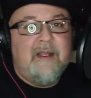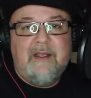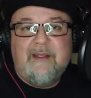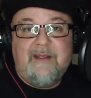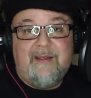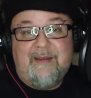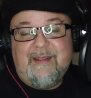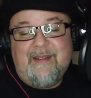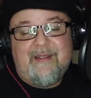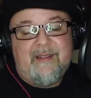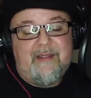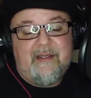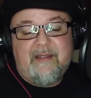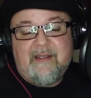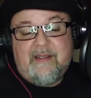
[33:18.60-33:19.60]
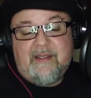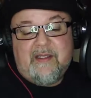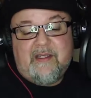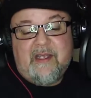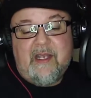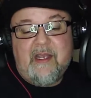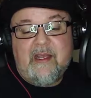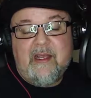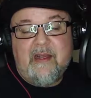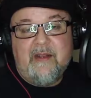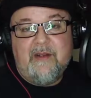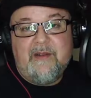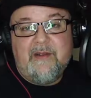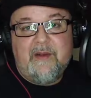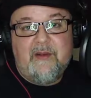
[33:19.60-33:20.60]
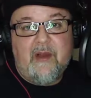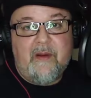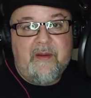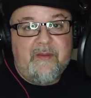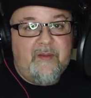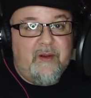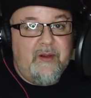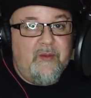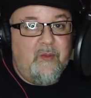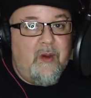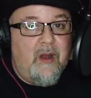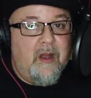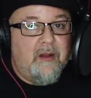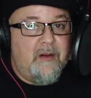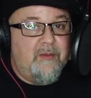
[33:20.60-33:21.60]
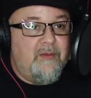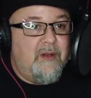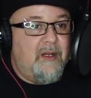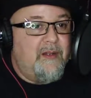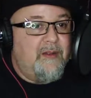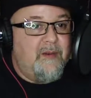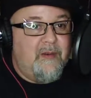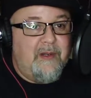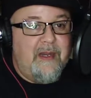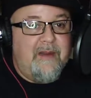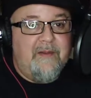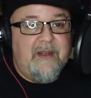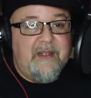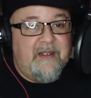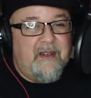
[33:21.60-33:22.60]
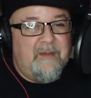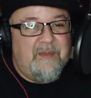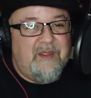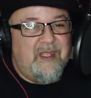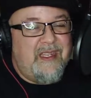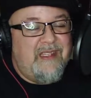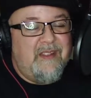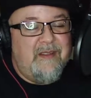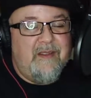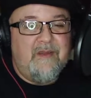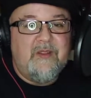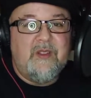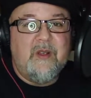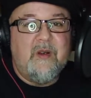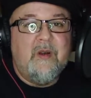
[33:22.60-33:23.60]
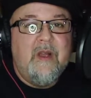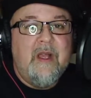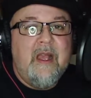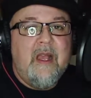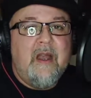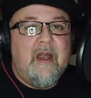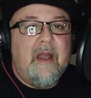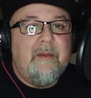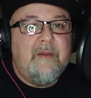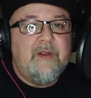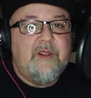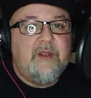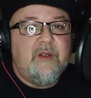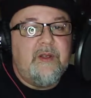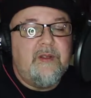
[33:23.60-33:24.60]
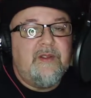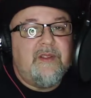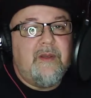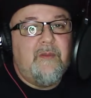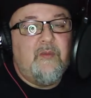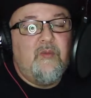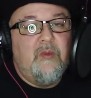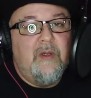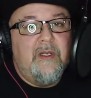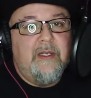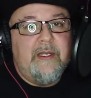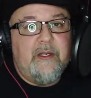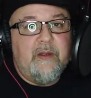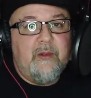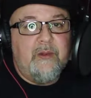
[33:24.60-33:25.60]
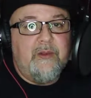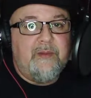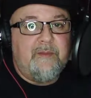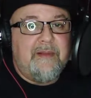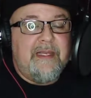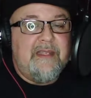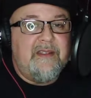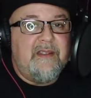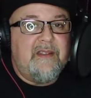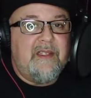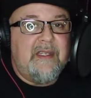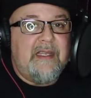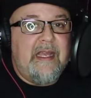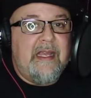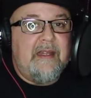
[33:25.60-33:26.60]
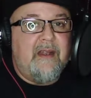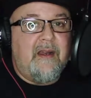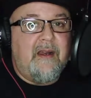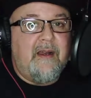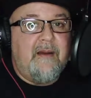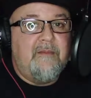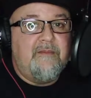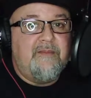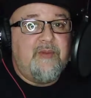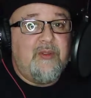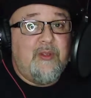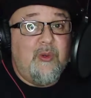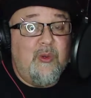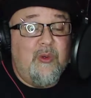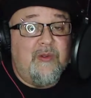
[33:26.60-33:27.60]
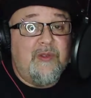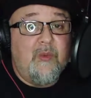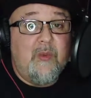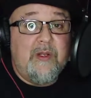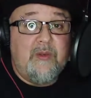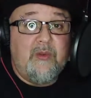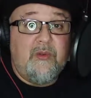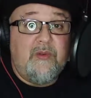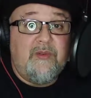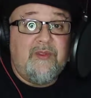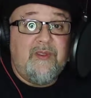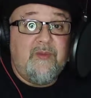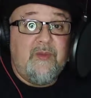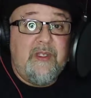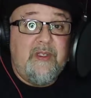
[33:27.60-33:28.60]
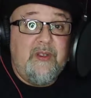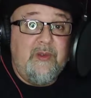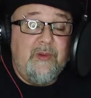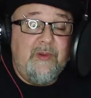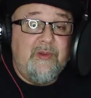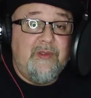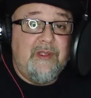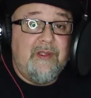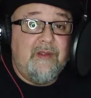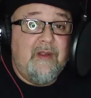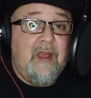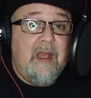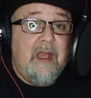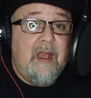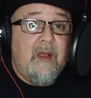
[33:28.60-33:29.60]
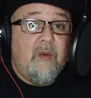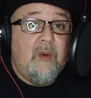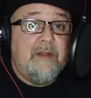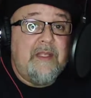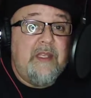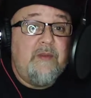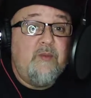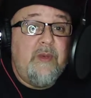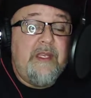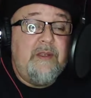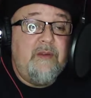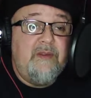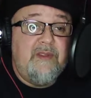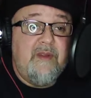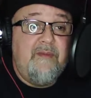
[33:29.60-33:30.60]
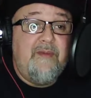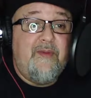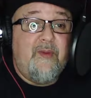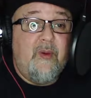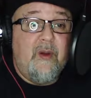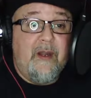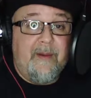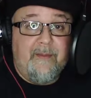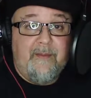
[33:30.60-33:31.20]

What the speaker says: It's a cliche. You got to learn to crawl before you walk or run or whatever. You know what I'm saying? So I'm going to show you some really cool places to get tools and what tools we use and what we use them for.